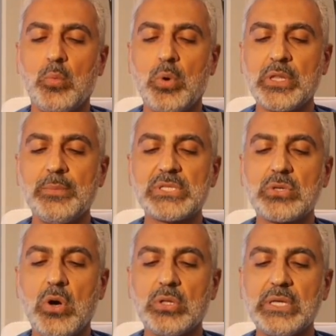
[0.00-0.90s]
one of them is
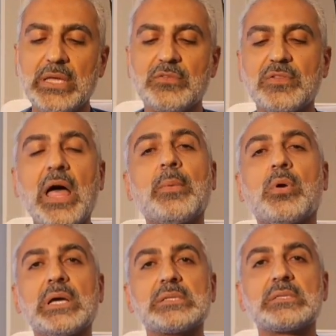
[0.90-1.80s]
called
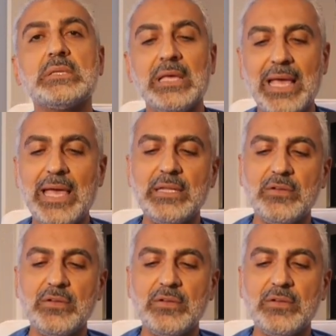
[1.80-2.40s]
Inflam-a-rest. And